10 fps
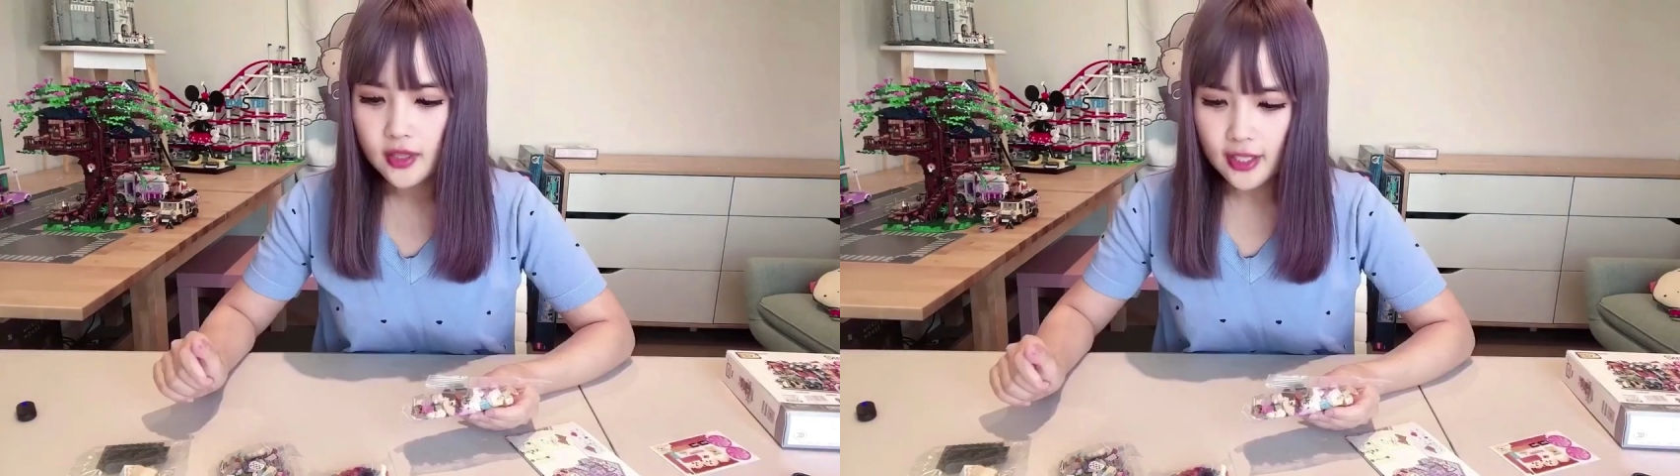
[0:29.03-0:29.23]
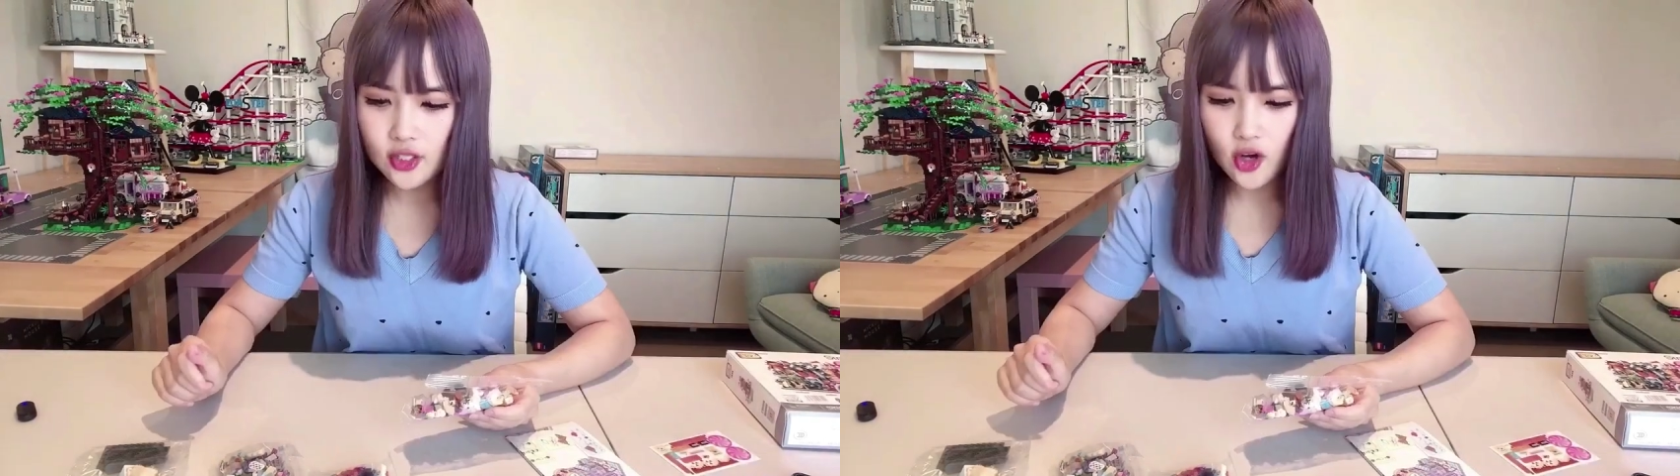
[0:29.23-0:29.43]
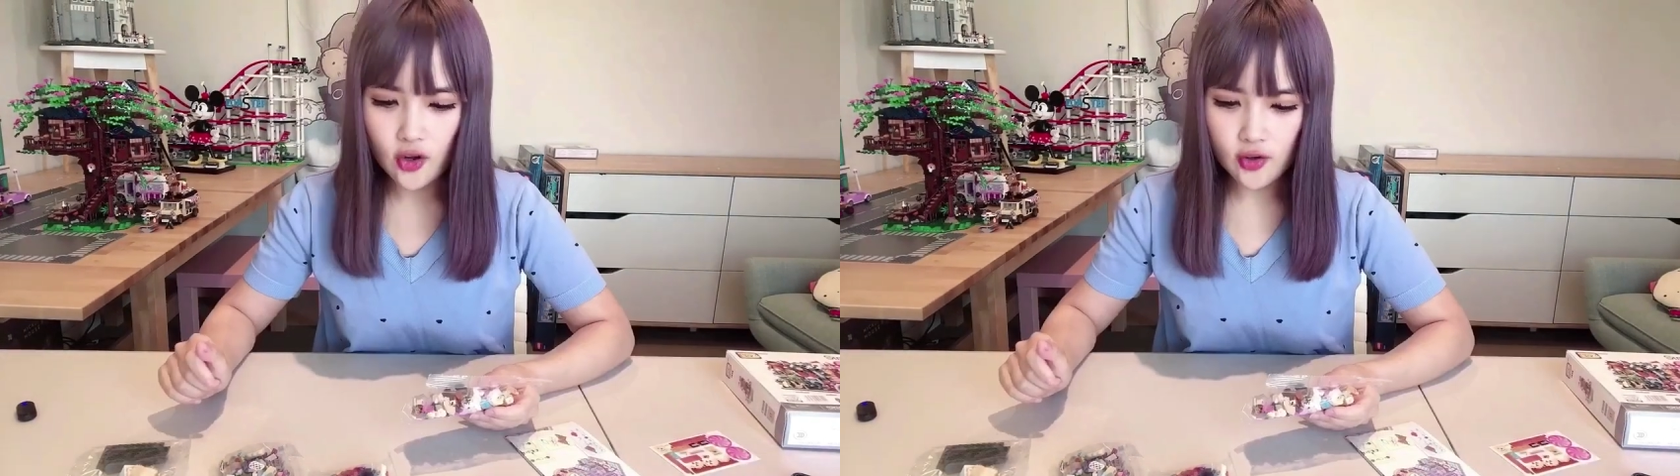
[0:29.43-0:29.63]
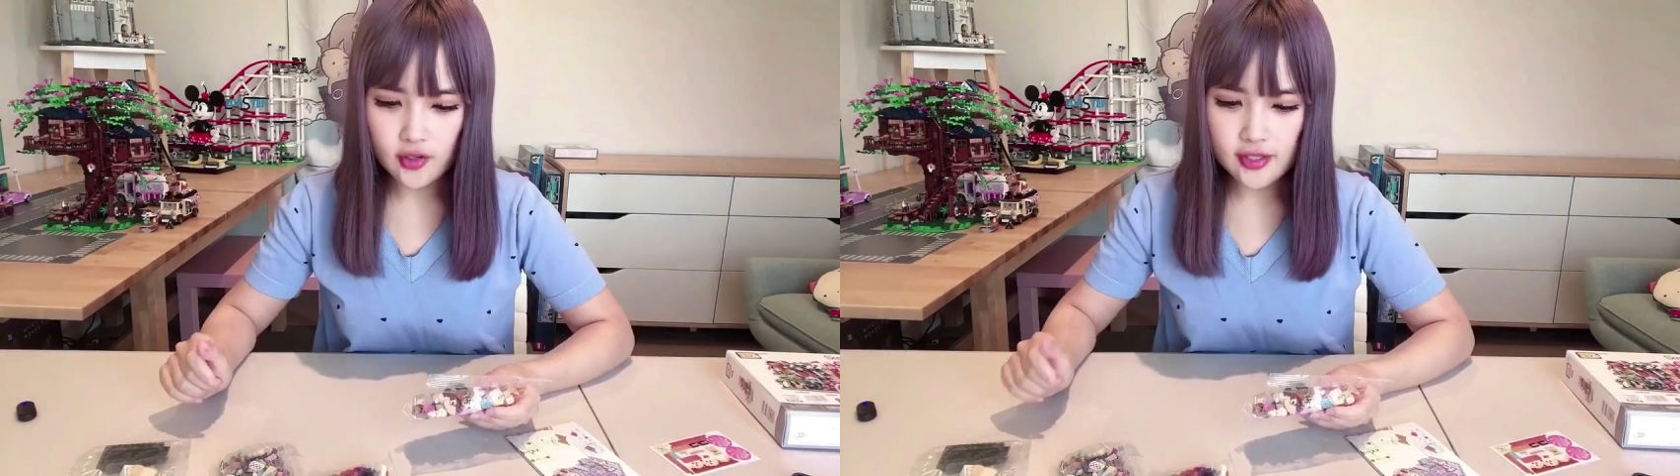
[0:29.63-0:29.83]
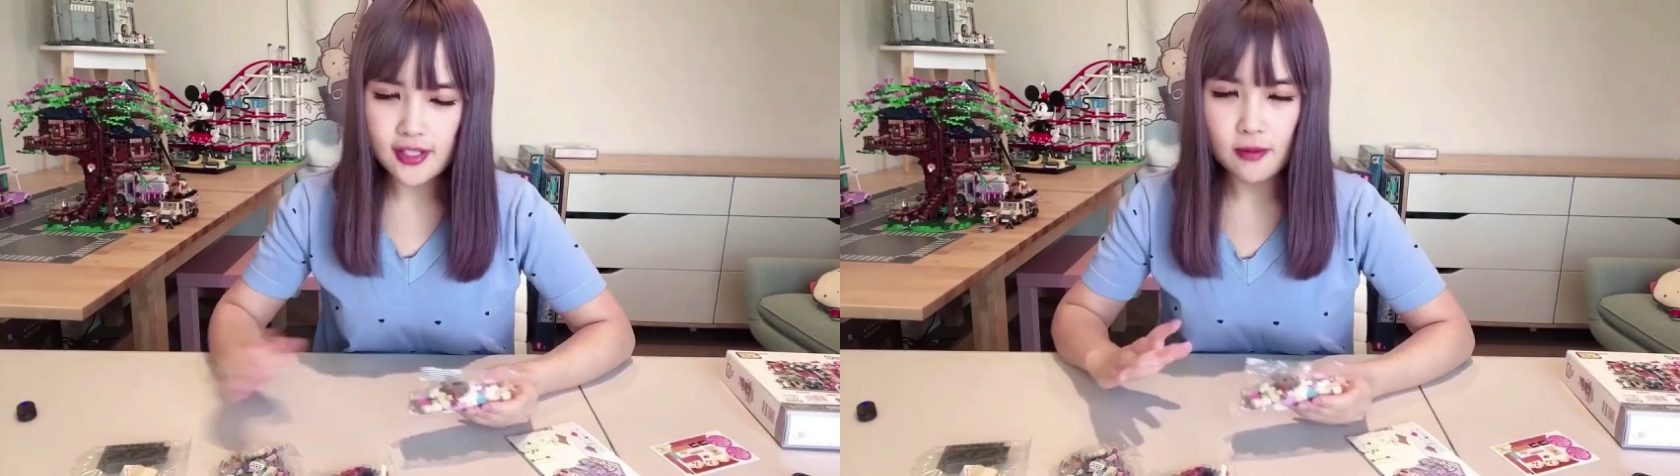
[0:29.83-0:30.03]
don't
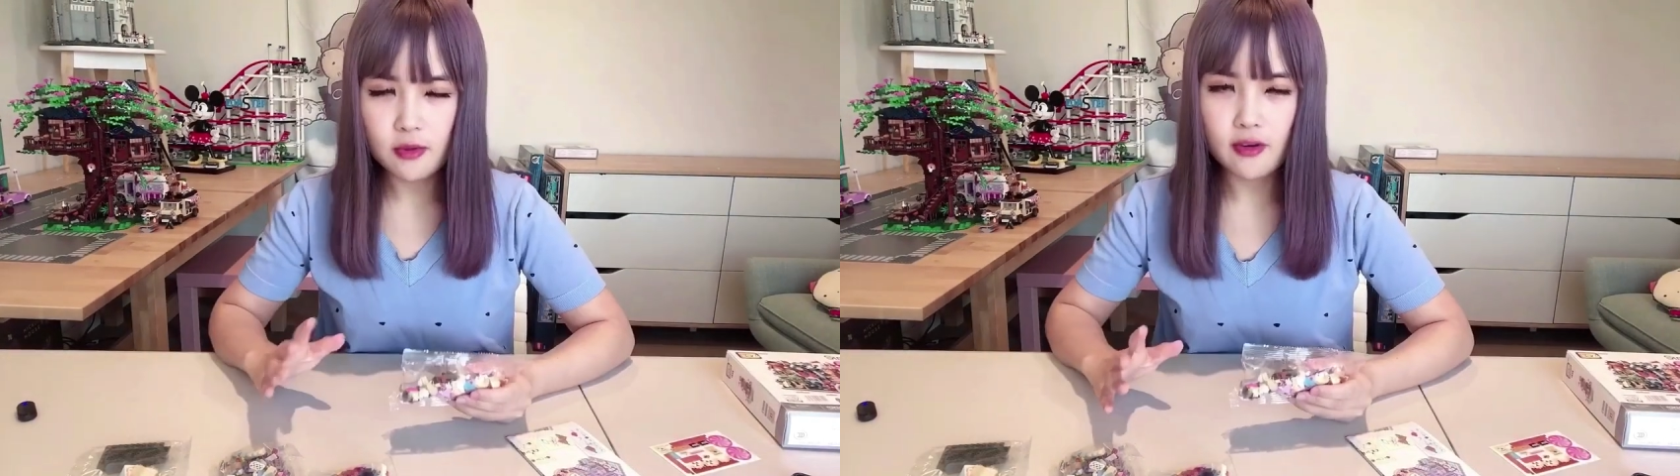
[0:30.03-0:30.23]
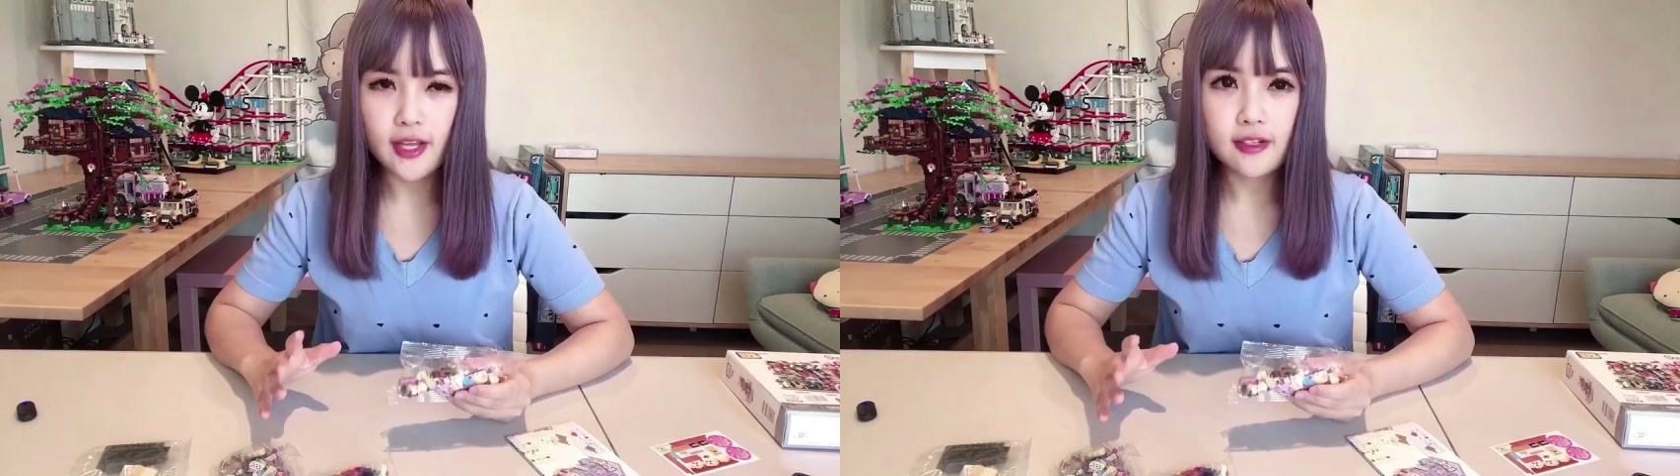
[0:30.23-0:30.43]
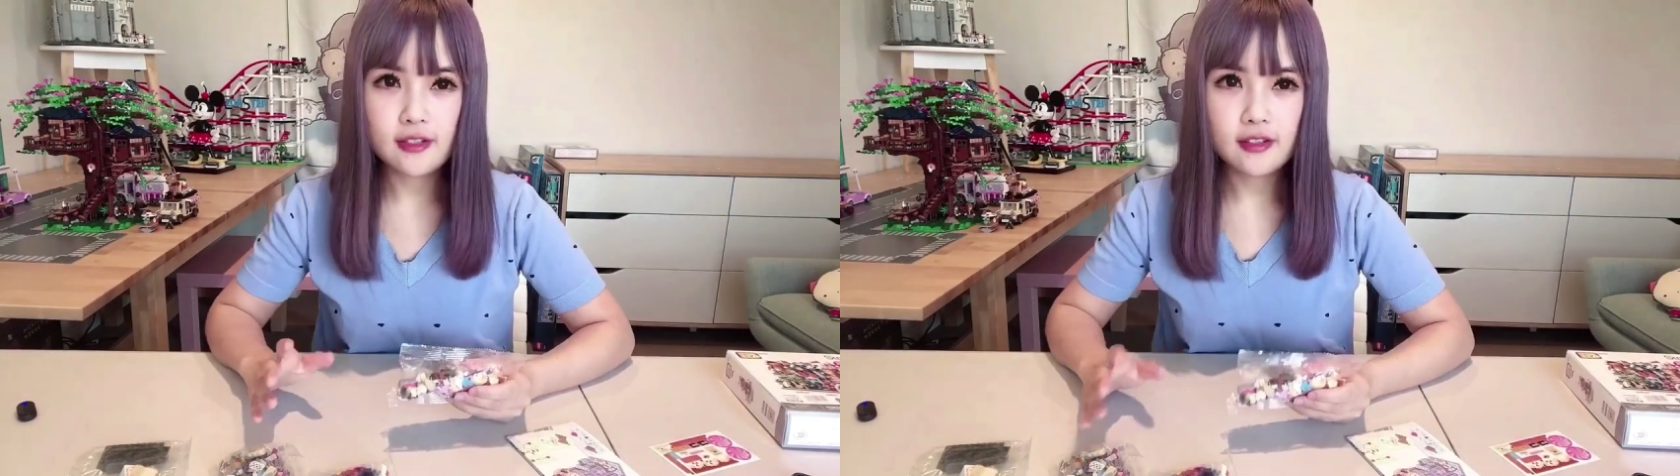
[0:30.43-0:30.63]
separate